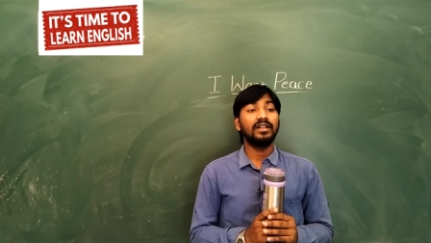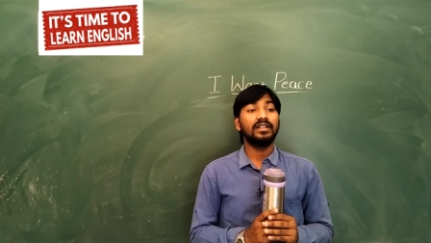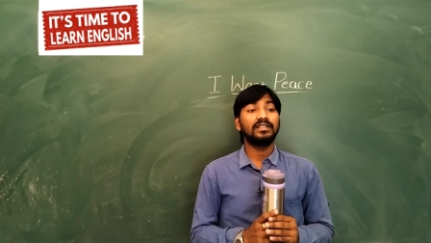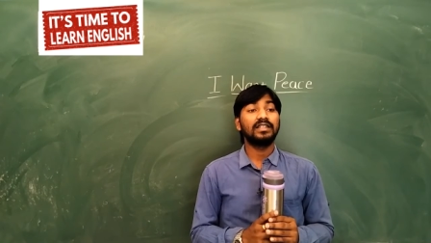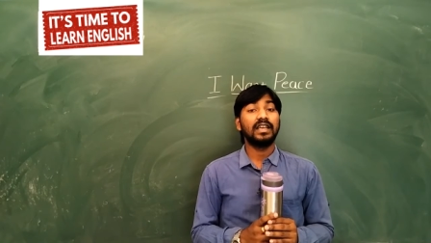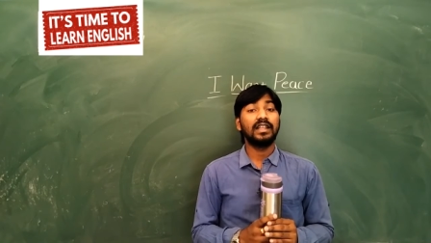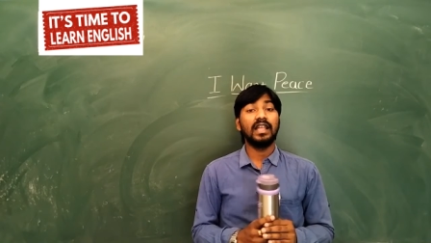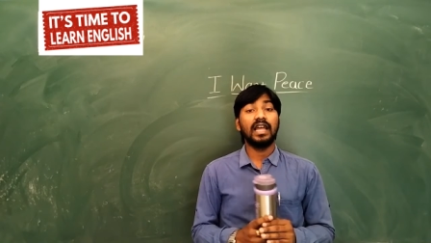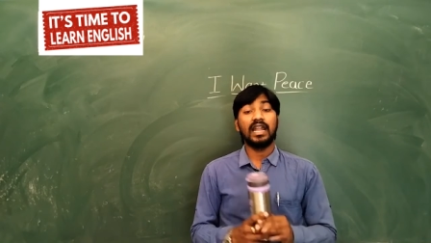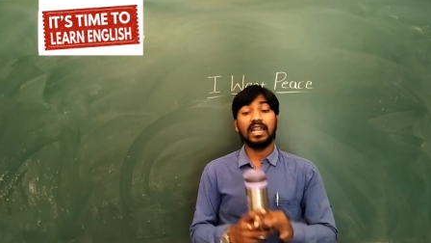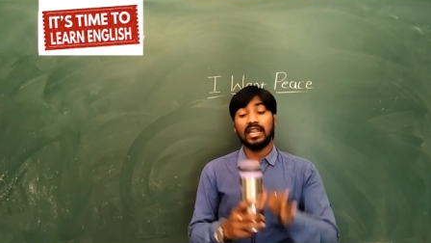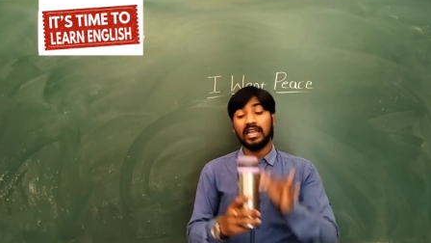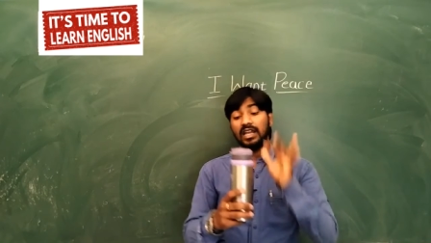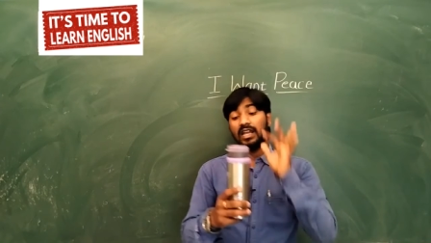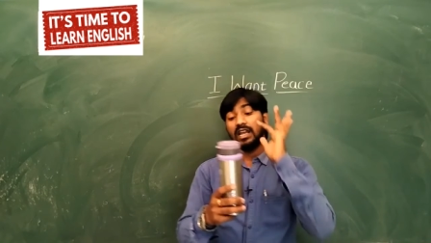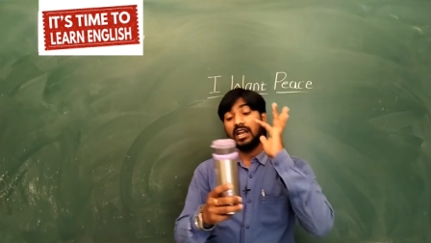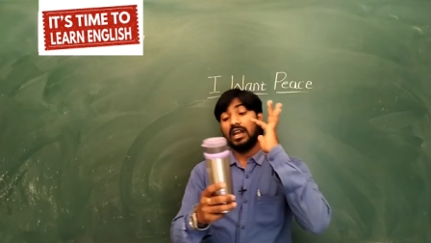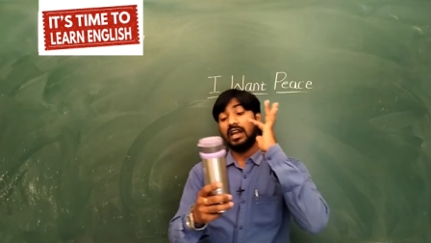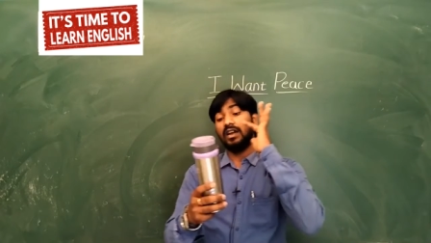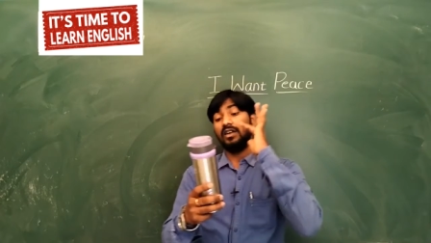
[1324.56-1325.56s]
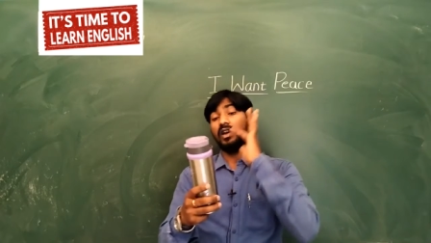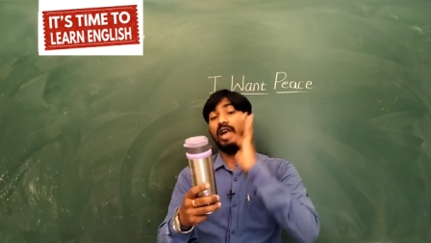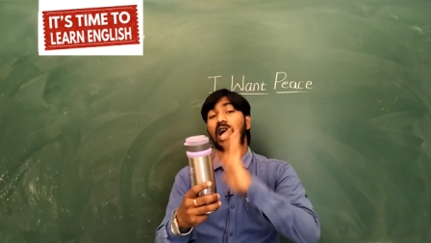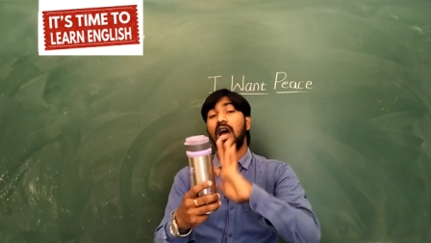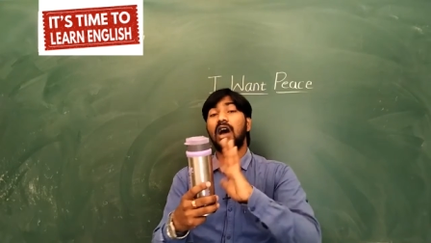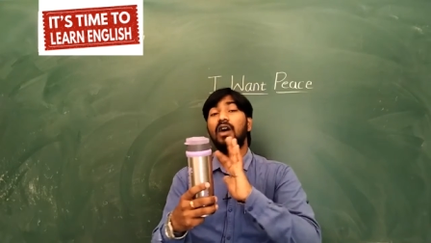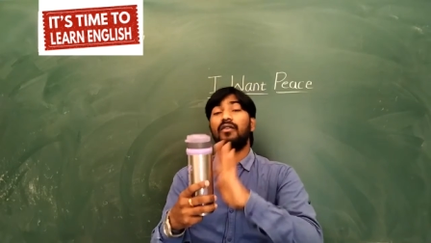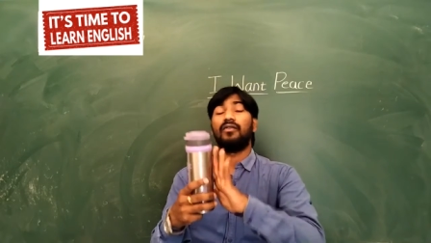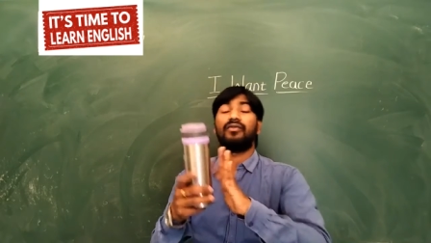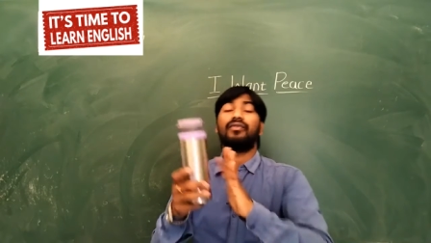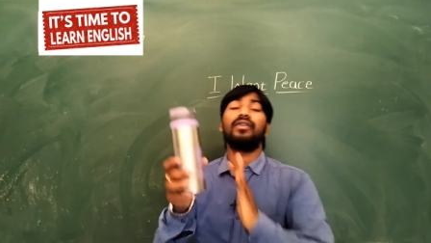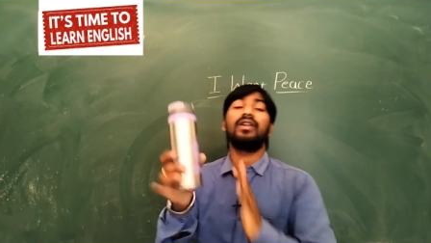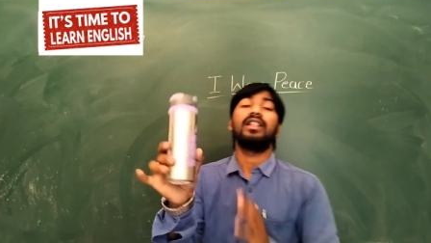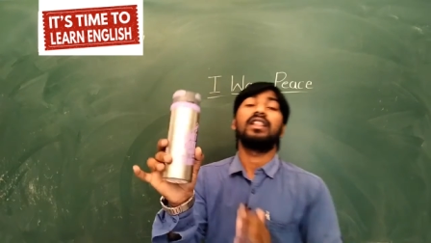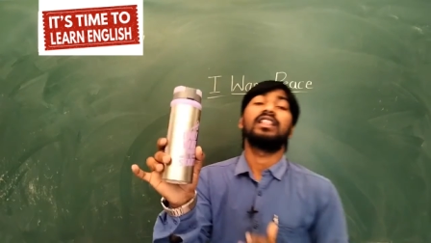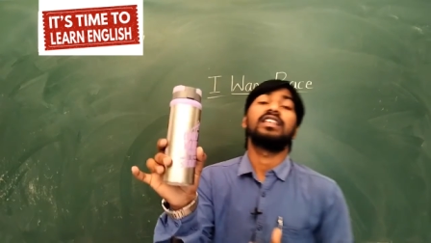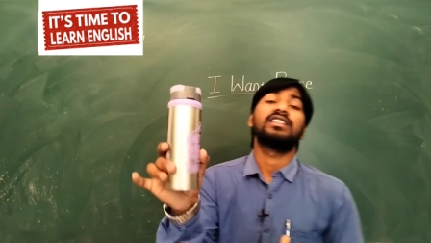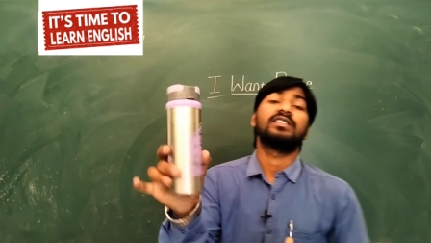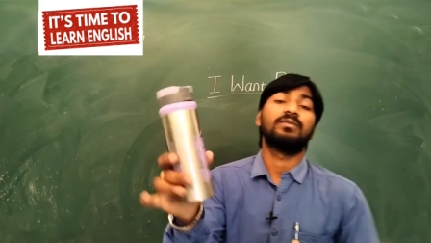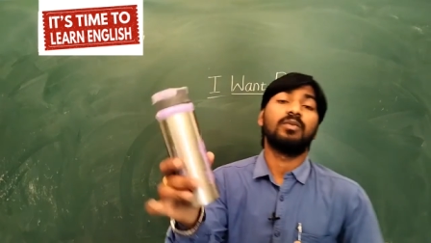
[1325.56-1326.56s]
will say that
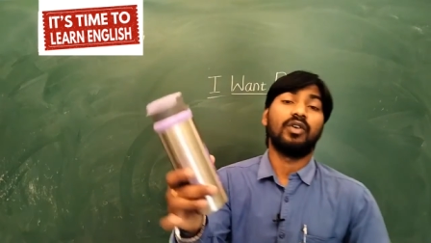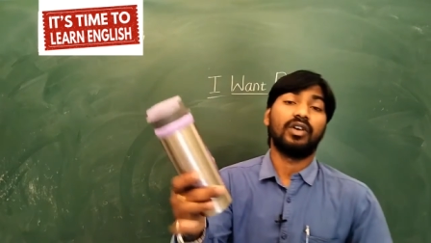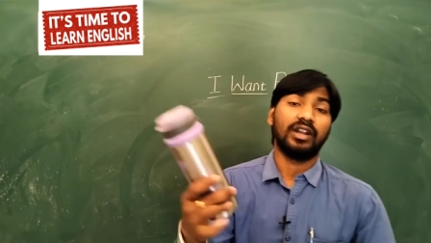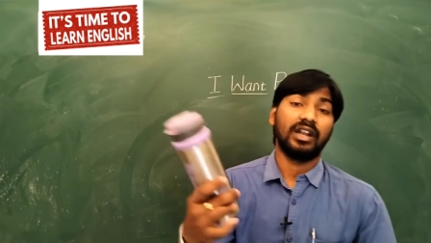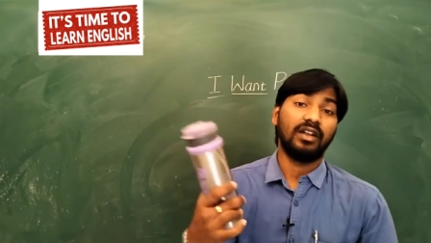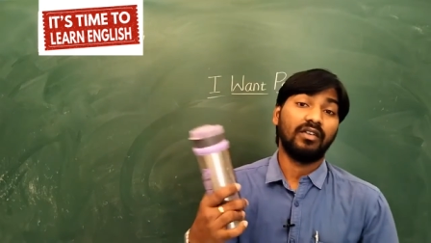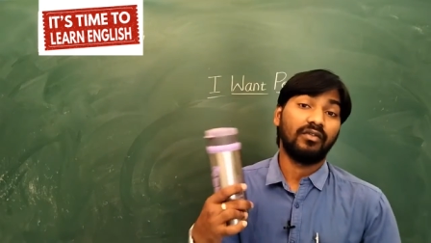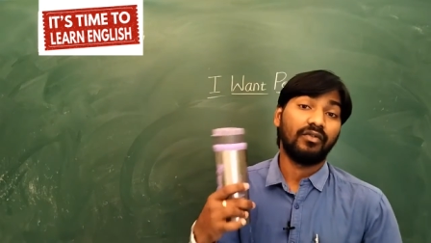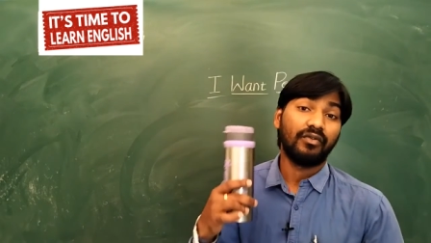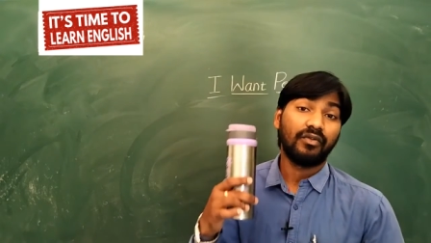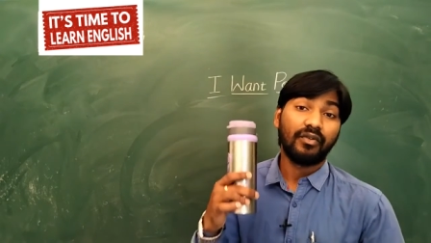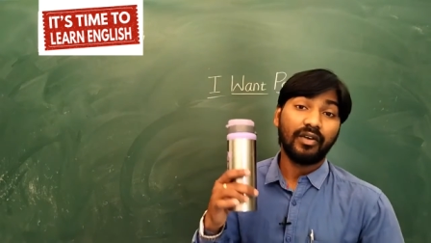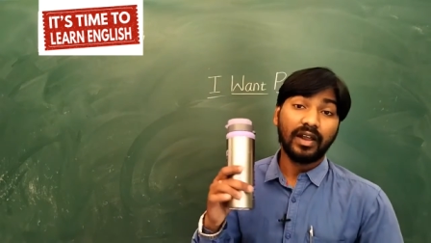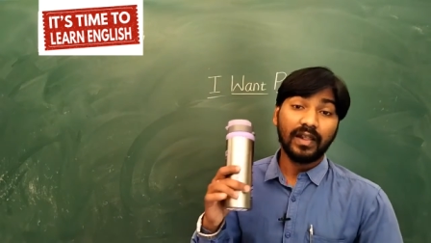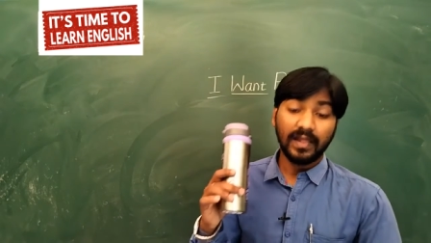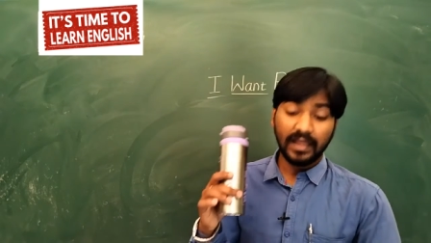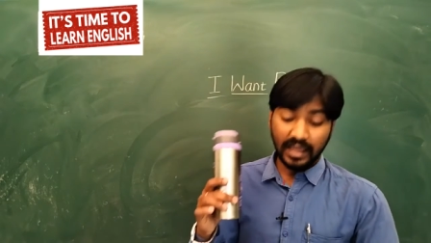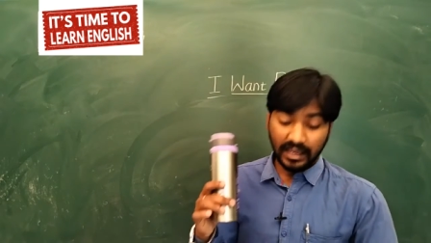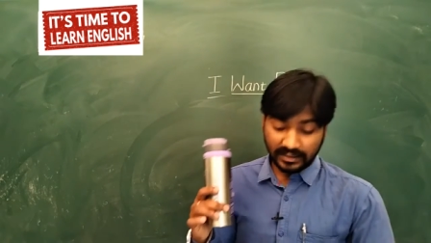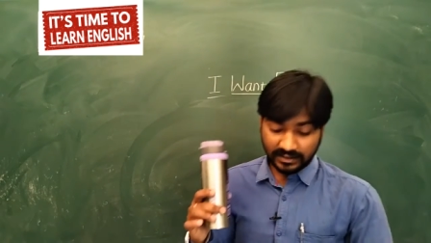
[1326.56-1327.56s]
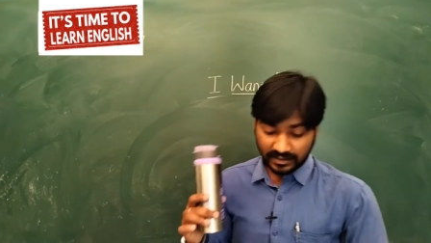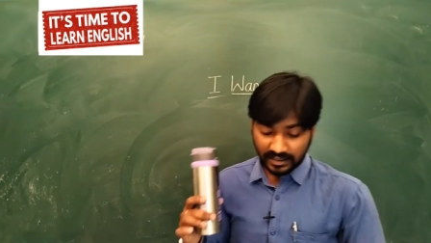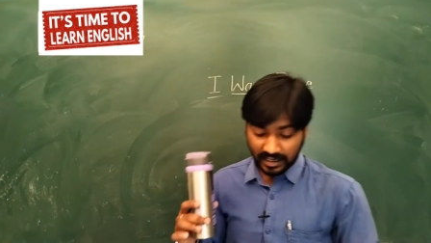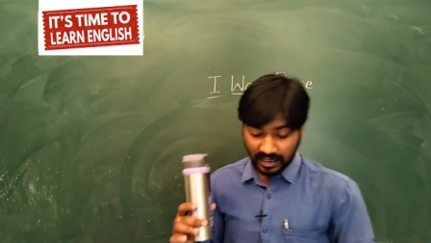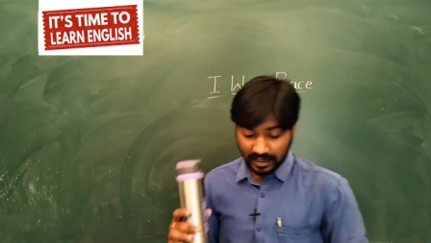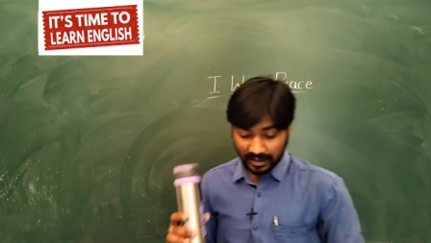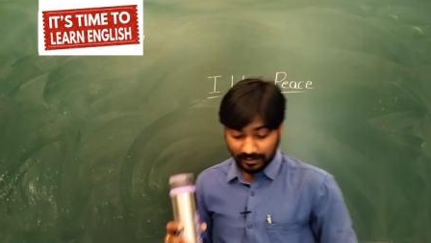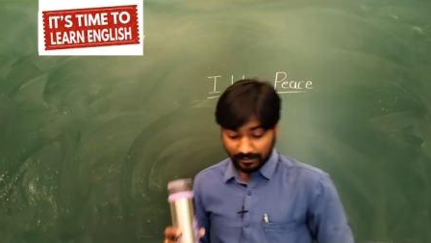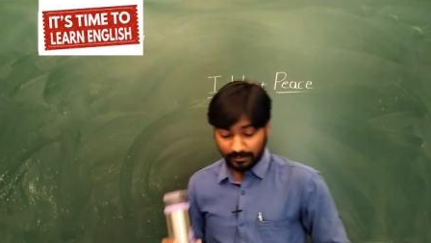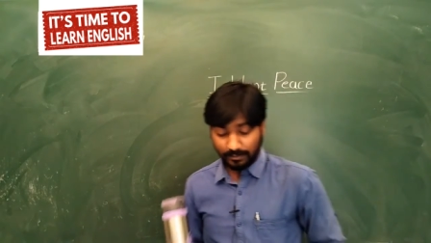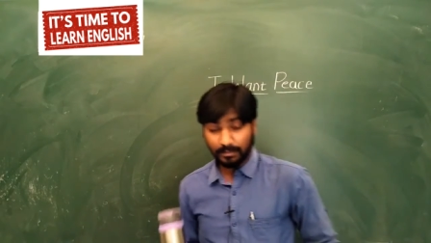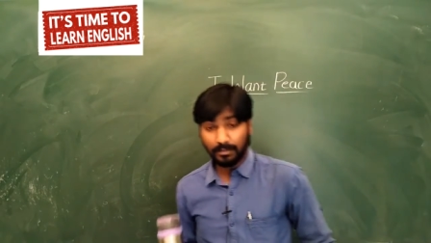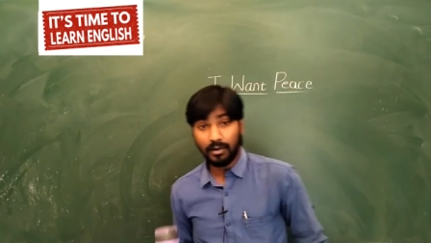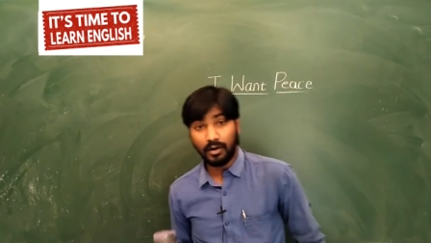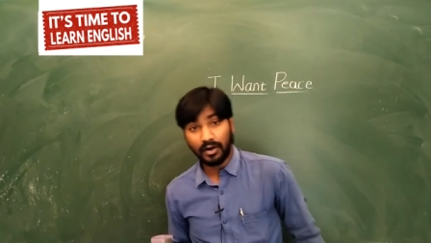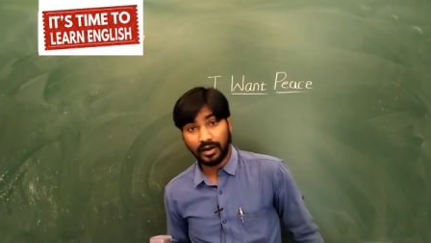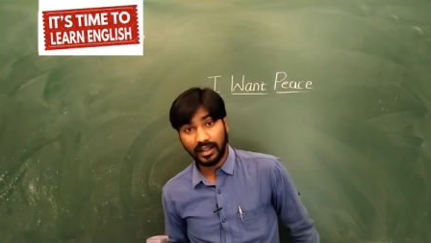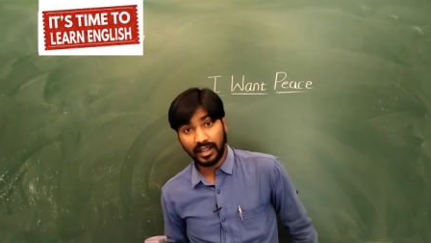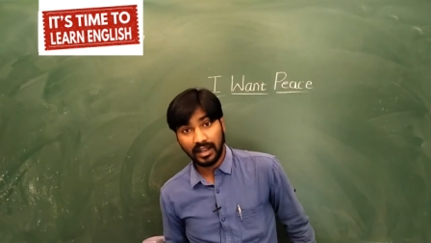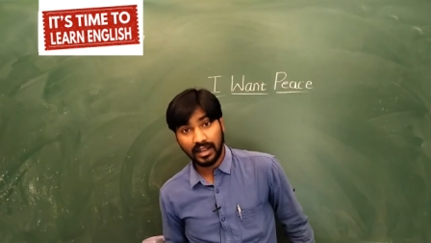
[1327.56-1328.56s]
fill this bottle, fill this
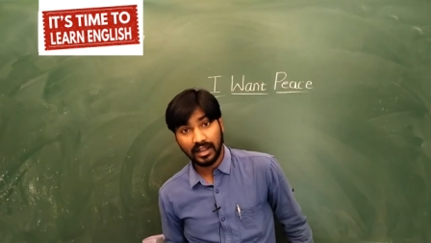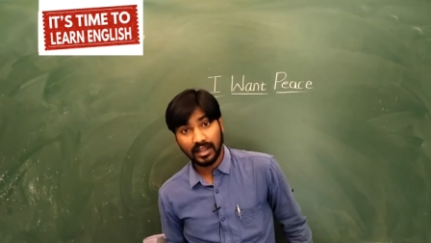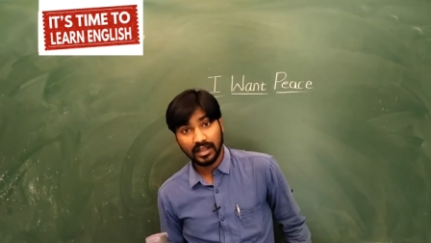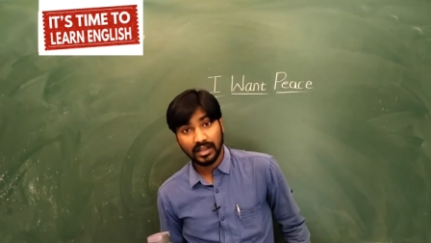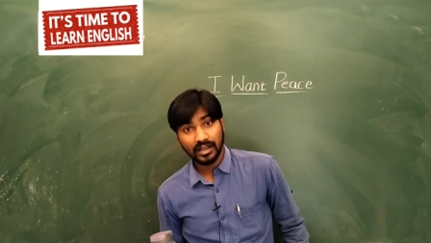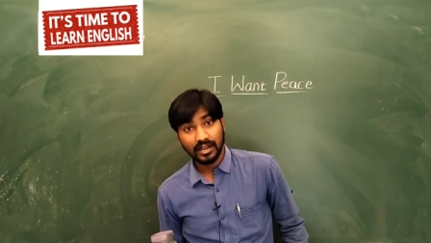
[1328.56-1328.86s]
bottle.